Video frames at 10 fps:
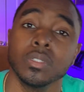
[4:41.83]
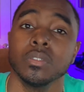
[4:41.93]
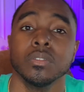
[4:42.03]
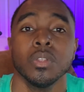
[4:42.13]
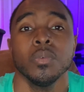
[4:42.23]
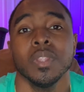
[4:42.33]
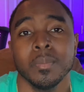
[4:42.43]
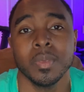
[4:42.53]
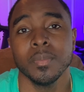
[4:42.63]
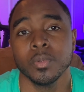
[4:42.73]
don't let
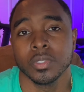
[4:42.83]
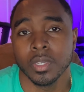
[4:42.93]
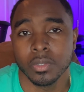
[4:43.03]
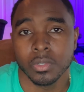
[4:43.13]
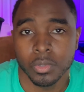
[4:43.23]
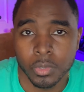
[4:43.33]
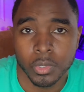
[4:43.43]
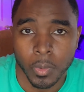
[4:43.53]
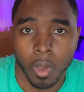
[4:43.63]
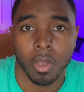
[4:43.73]
people tell you who you
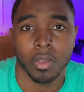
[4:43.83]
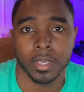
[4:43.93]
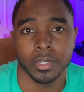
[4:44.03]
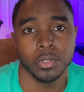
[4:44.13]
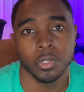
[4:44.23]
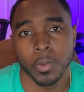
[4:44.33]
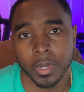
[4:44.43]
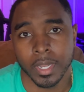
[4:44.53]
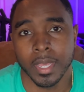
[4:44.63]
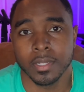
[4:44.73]
are and who you are
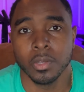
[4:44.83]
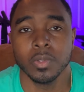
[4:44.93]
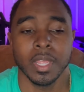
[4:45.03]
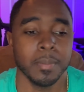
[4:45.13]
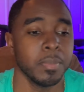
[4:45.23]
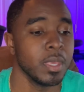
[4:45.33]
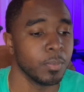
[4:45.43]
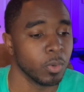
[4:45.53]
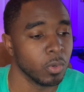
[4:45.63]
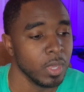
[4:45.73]
not. Don't let
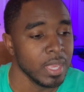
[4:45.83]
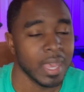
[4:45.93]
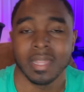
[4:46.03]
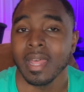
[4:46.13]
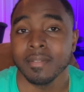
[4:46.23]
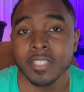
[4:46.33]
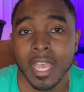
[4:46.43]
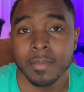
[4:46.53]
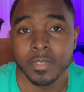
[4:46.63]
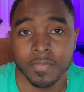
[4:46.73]
people, a lot of
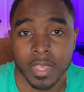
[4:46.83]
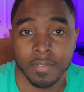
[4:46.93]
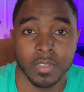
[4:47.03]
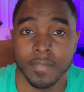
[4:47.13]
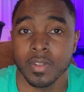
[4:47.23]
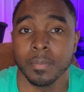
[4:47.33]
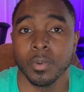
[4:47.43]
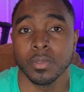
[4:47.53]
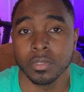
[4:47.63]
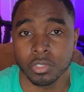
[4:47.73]
times if they've given up on
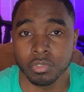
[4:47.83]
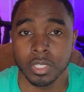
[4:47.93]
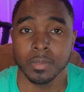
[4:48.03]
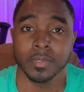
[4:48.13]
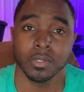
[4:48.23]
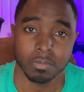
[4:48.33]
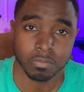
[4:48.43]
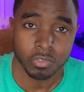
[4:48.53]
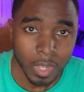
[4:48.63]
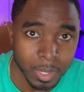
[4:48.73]
their dreams, they'll
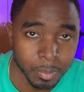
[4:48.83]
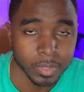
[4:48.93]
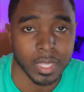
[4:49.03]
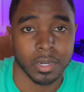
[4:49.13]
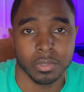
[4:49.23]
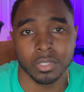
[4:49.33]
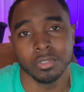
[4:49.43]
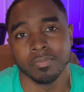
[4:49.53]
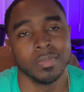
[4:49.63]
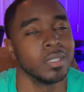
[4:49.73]
try to put that on you.
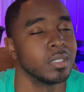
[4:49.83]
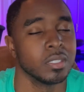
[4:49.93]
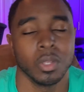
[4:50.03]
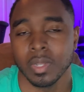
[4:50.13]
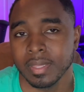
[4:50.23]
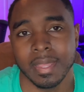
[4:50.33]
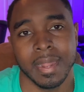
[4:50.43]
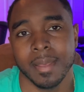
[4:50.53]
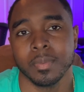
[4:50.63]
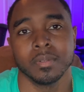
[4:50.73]
Don't let that
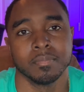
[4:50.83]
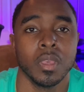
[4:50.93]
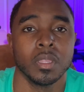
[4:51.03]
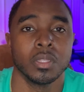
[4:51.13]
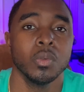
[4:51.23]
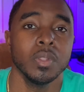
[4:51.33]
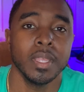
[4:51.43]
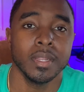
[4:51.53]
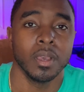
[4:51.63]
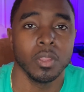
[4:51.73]
happen. Don't let
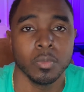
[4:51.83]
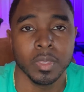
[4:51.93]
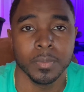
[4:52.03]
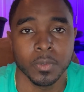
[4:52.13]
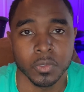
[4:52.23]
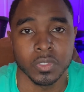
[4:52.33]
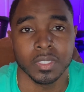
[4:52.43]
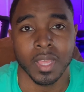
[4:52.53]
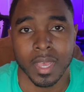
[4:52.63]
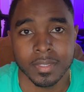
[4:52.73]
other people's
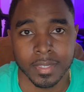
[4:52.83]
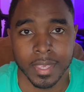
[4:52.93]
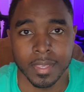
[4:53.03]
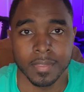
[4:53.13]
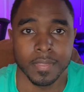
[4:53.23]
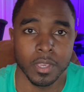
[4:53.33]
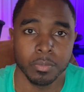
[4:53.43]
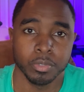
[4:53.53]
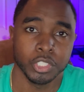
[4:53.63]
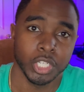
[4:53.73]
thoughts and their
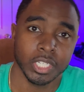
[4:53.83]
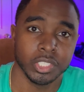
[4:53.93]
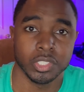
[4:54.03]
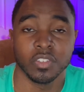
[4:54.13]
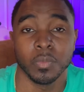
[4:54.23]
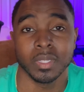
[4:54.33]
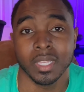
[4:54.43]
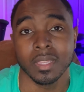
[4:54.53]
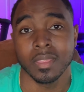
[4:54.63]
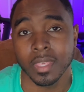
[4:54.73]
projections of what they
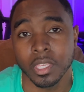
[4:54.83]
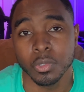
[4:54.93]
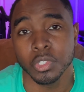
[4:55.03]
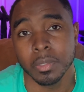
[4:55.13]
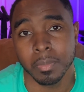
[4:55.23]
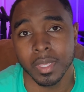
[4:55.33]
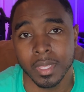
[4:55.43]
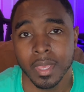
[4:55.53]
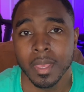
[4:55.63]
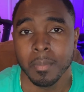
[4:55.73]
think you should be
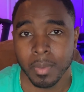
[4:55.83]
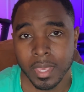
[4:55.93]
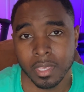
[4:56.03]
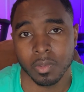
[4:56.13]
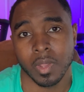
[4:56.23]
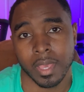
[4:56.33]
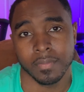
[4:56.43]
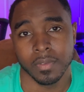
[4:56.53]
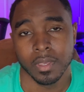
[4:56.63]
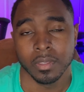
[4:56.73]
paint your life.
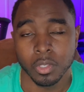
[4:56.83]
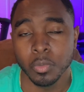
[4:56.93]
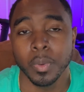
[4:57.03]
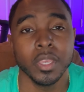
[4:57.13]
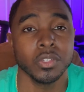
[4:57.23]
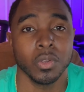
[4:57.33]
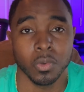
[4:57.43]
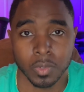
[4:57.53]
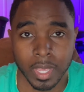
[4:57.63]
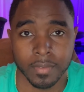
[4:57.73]
You paint your own
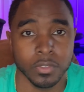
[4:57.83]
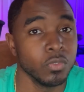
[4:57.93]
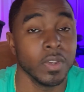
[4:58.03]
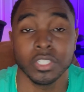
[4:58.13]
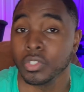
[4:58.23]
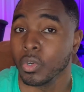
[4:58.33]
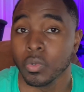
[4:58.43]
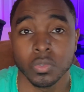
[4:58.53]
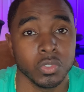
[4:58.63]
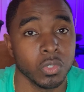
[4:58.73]
life. You write your
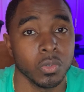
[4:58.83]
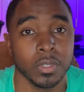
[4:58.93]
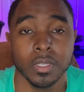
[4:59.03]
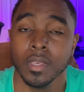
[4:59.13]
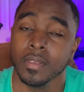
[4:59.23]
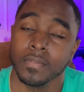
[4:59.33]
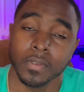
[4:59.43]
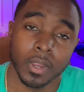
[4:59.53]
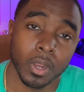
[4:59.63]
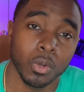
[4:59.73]
own story.
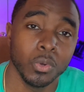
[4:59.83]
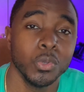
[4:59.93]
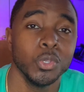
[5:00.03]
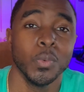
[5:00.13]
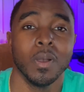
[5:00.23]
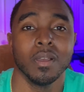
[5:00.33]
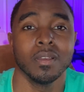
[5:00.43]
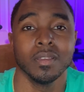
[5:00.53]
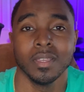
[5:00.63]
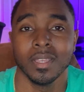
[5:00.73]
Figure out who you are.
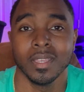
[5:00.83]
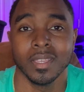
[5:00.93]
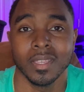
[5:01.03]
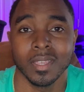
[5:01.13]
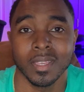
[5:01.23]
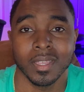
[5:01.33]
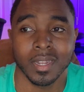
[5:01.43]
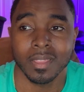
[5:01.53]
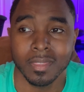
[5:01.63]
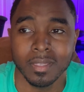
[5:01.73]
I
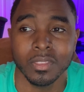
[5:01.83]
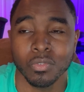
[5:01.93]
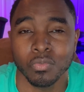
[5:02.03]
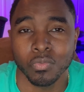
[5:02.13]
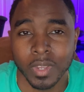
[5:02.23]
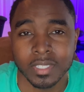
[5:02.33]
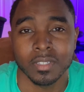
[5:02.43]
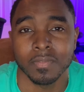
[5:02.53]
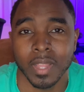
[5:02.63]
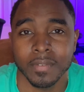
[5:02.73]
think the rest
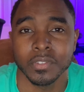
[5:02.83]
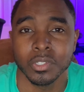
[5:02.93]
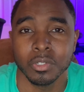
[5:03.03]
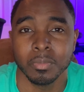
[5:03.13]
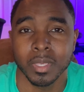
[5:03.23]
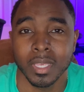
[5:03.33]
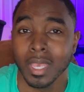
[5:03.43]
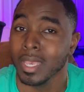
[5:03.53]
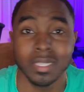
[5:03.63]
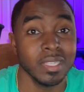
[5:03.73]
of life should be,
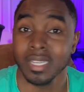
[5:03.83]
it's not